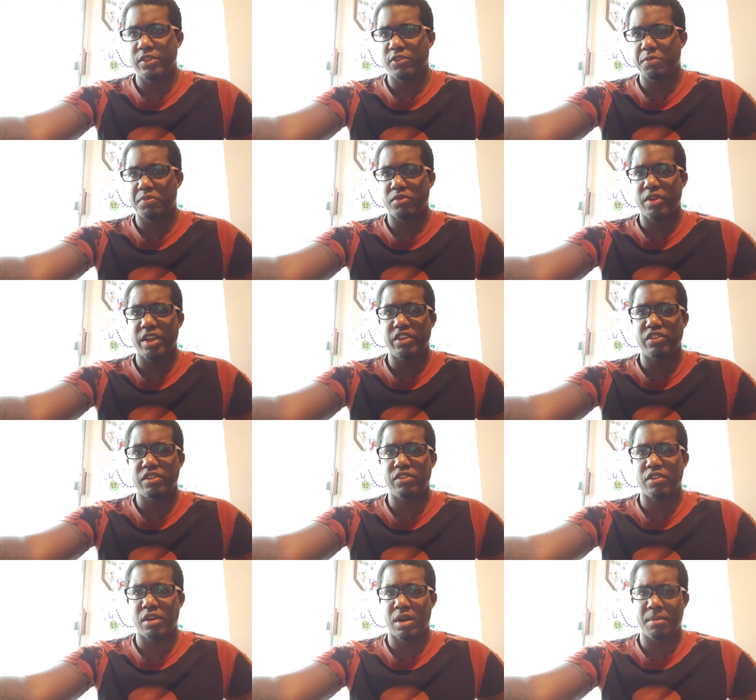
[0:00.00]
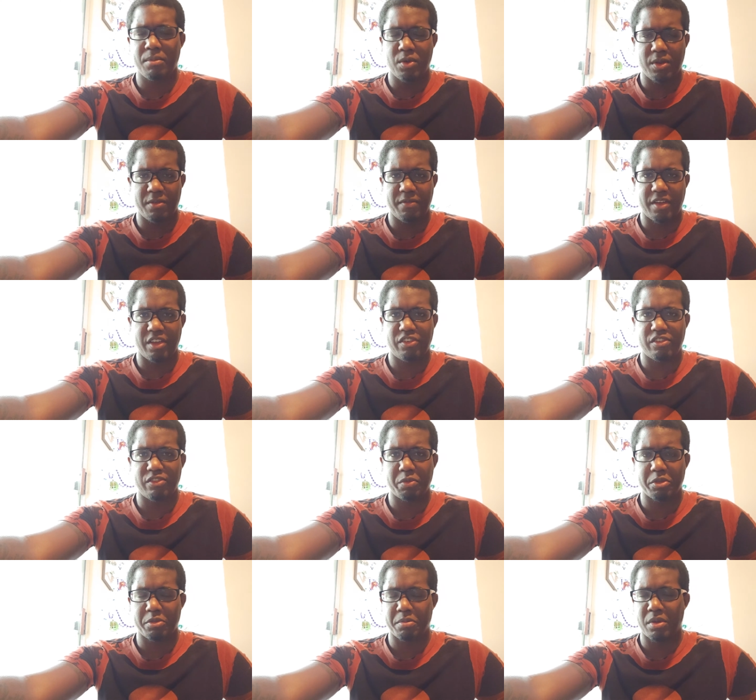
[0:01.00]
inspirations and our
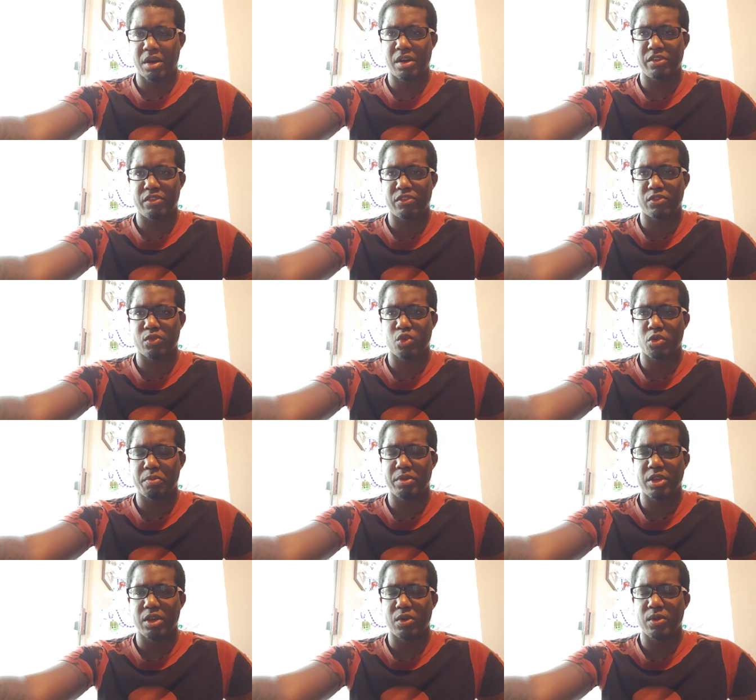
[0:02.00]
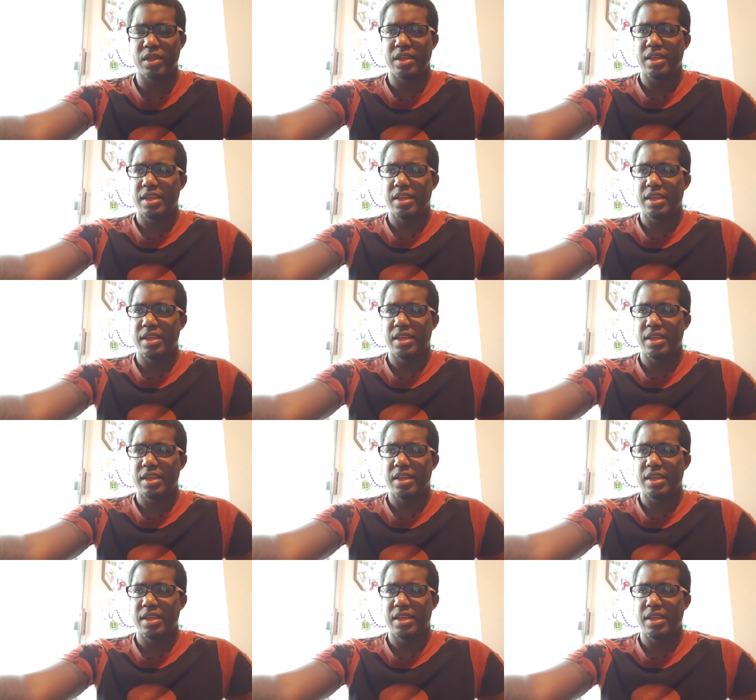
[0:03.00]
motivations with Mars and Scorpio,